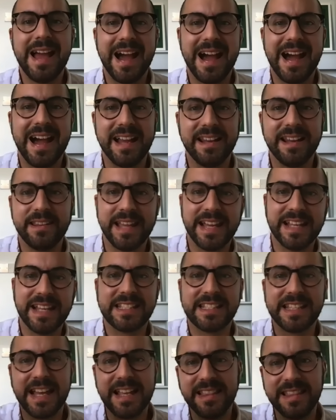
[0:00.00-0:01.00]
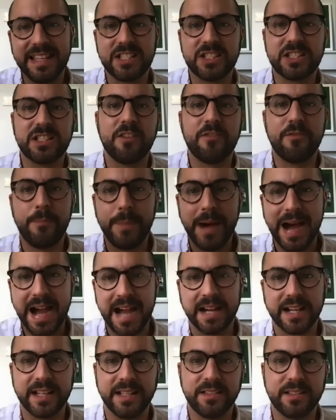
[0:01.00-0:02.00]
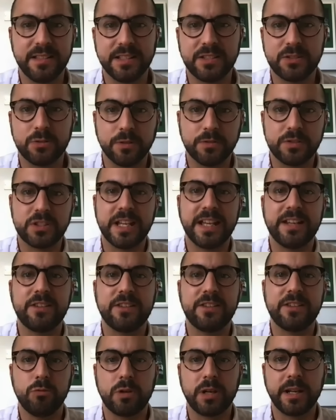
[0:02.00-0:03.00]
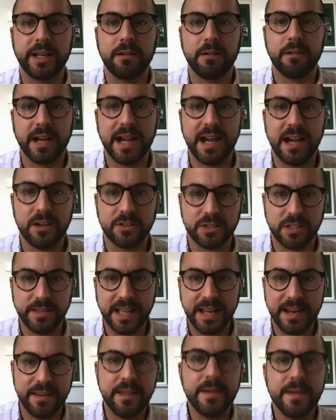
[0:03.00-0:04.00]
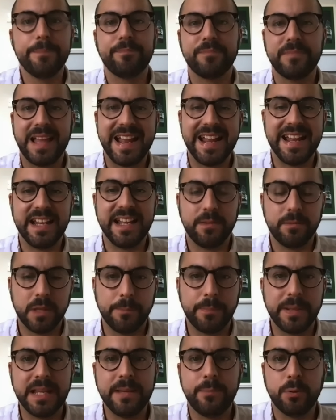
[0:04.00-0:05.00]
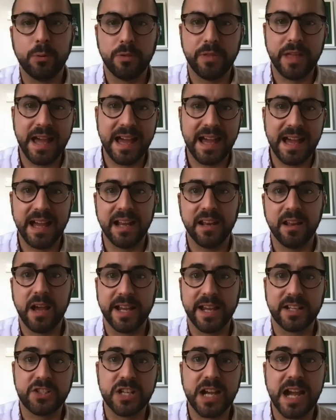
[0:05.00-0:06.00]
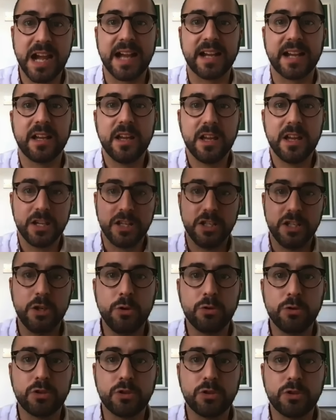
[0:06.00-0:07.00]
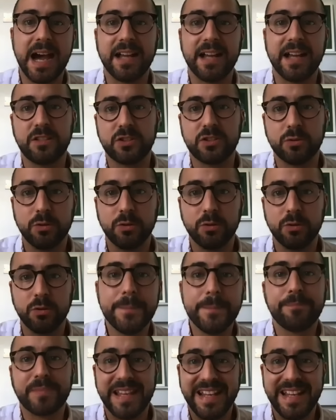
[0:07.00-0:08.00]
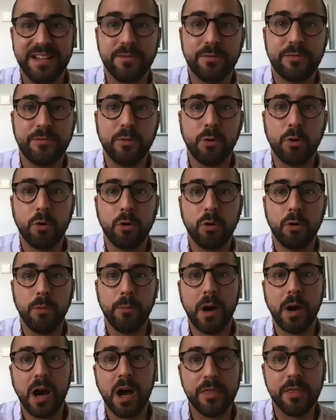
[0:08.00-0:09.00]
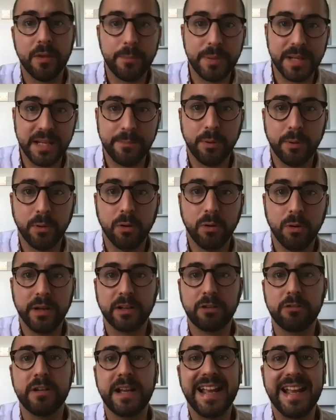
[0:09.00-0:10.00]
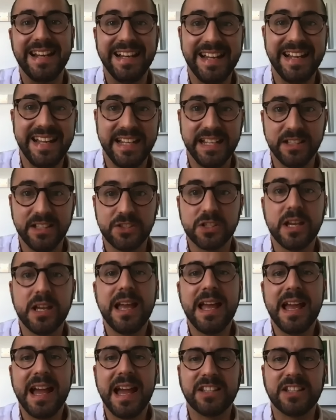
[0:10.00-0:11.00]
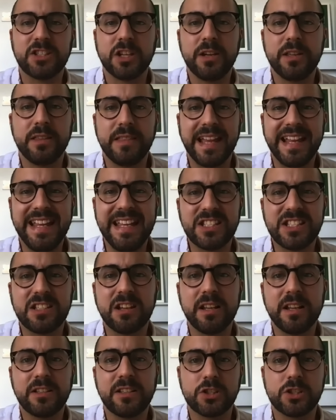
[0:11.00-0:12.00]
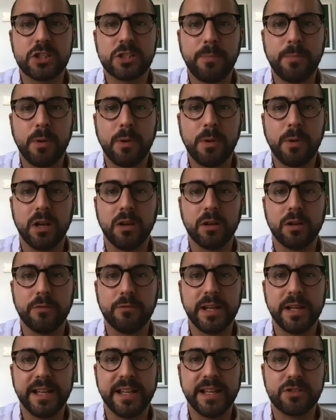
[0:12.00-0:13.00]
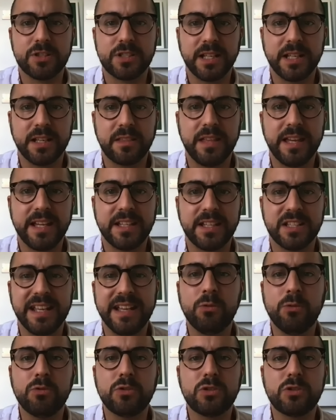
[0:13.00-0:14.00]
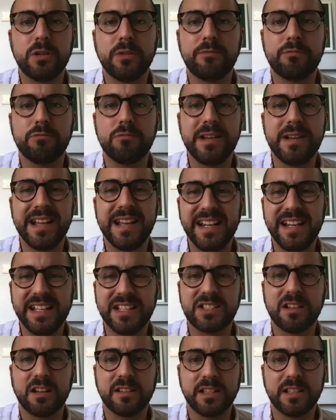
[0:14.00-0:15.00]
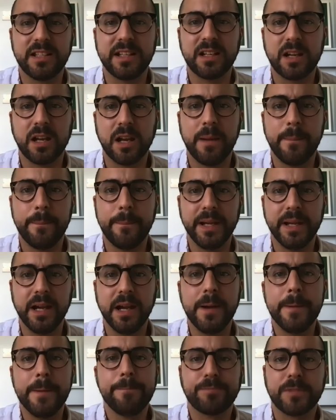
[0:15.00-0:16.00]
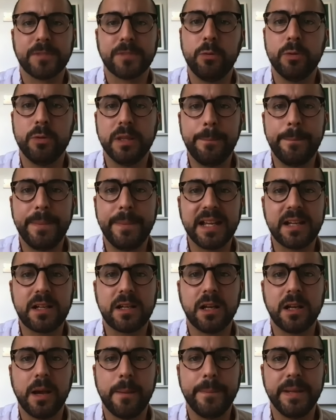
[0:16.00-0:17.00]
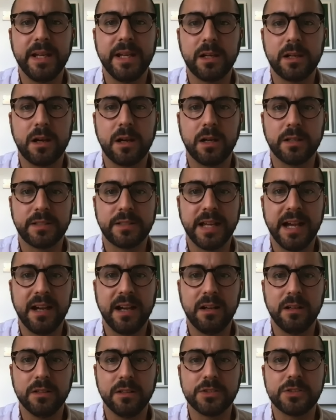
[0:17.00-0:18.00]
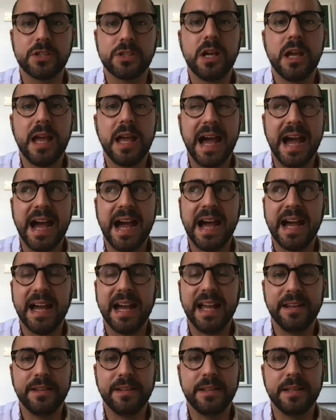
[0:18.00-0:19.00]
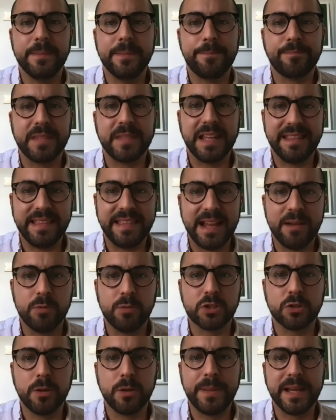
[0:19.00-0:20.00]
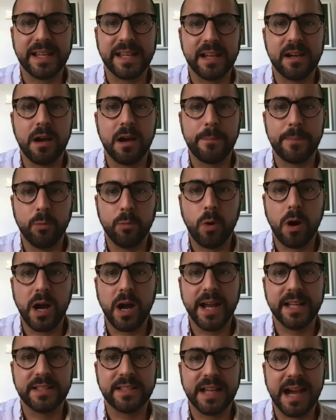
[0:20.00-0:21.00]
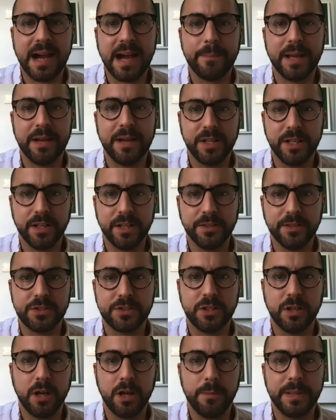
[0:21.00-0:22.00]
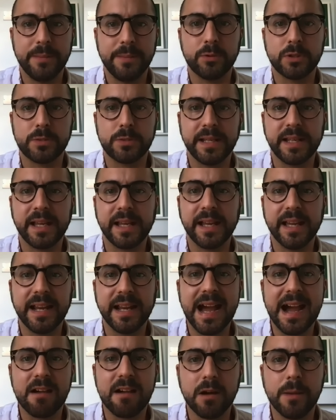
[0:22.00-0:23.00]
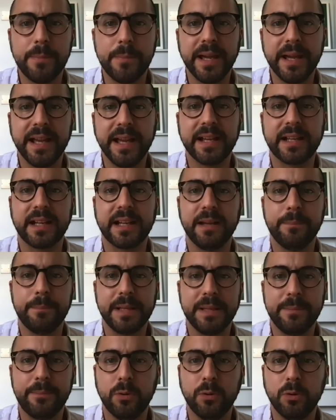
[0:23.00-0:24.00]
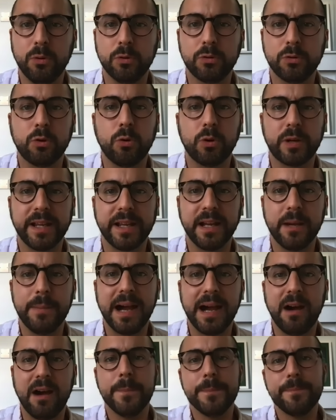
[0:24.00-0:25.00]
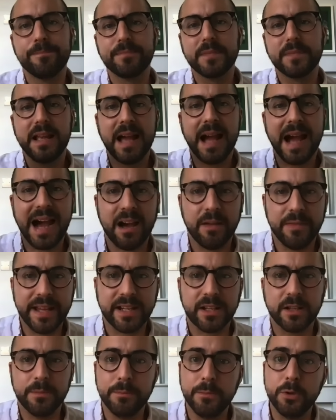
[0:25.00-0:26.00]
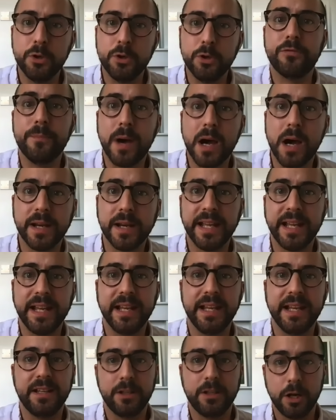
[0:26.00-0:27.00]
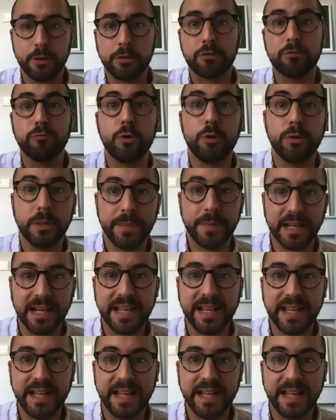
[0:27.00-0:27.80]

and they send this stuff back into this sort of central clearinghouse and then they the people there like jack use that to sort of inform other people and create leads and so he started to spot a lot of really interesting things and it all sort of really started in colombia you know with the big colombian cartels and they were sort of picking up in wiretap evidence, you know, people speaking in Arabic and people talking about how they could move money, you know, through the Middle